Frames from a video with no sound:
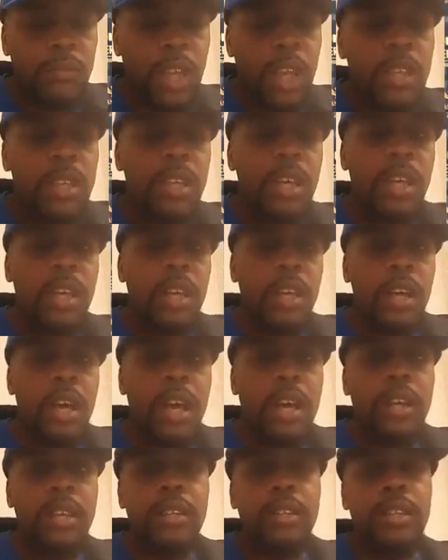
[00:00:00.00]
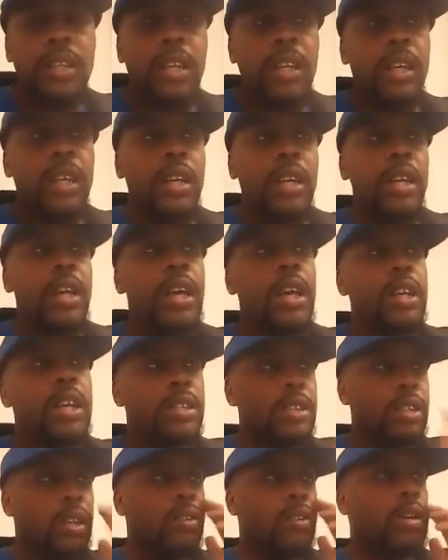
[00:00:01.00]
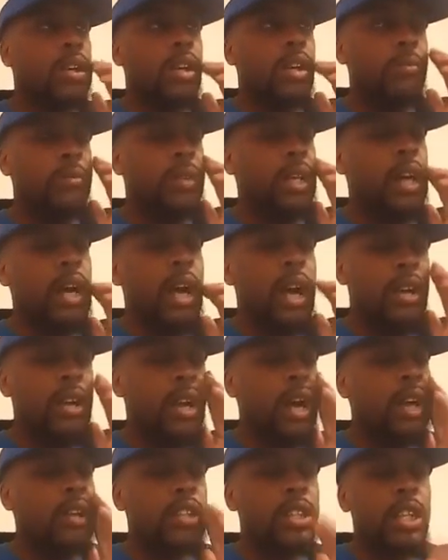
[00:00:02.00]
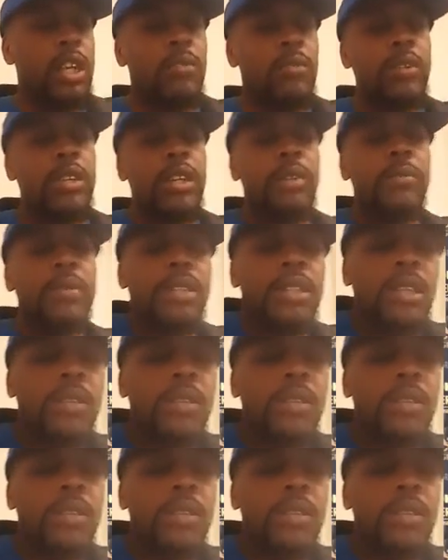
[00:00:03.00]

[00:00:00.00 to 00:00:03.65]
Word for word: Yeah, I understand that. So, um, yeah, I'll, I'll check with him and see